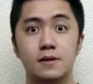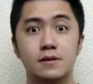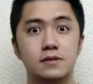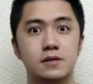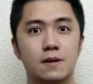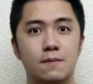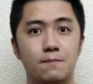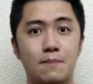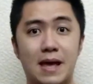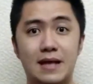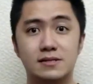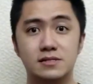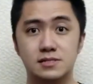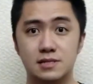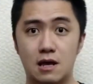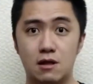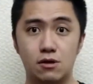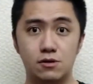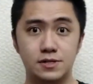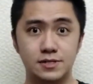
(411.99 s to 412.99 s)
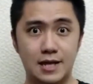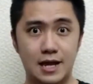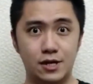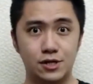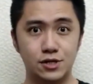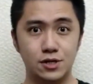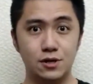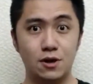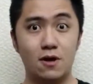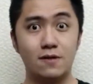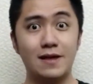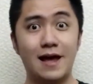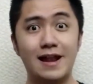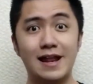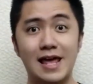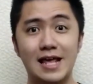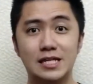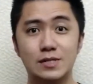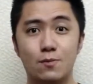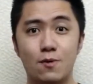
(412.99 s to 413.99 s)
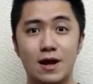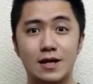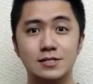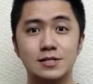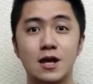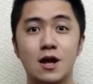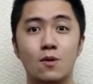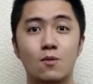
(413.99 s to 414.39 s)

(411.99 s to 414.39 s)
The bestseller section on AliExpress